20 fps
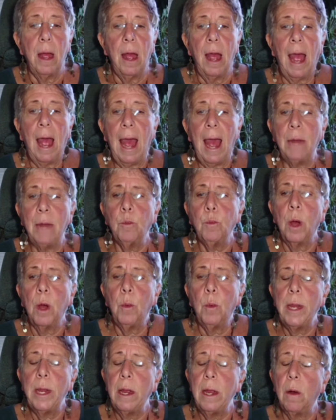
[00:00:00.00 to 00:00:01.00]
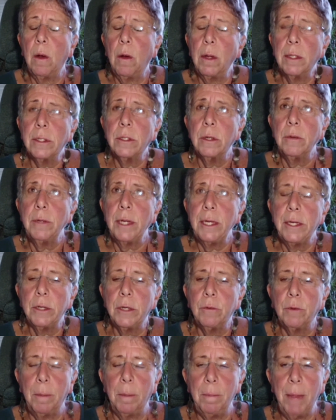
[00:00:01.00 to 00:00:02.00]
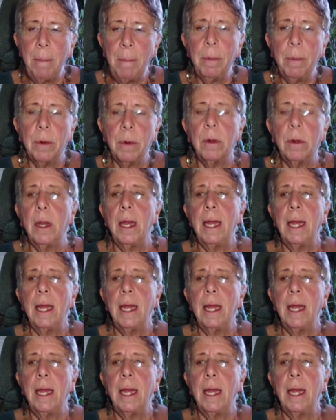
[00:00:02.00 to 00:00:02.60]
and what we also need to remember